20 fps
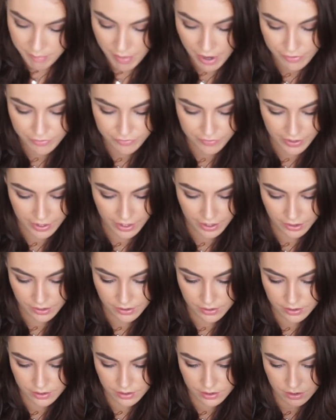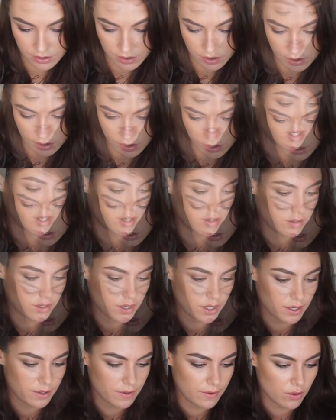muffin. So
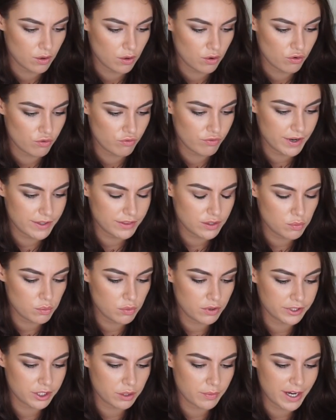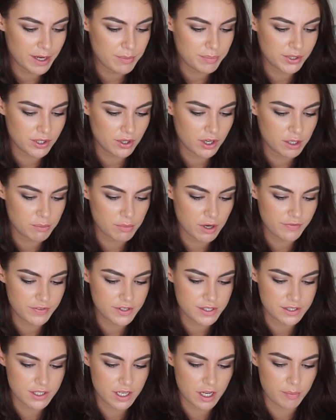Rhythm 108 banana
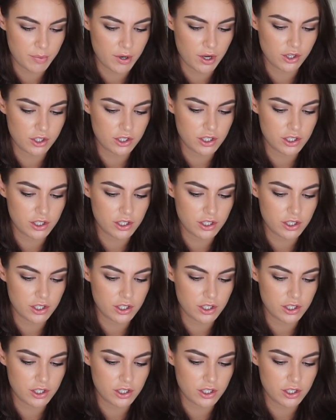muffin dessert bar.